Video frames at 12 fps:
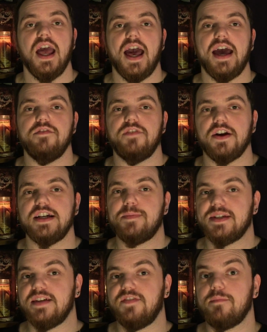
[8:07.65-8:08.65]
and very
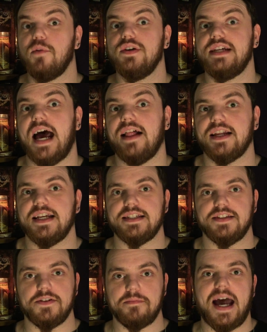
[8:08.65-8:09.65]
specific modalities
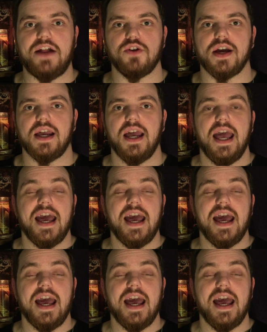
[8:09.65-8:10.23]
in their magic.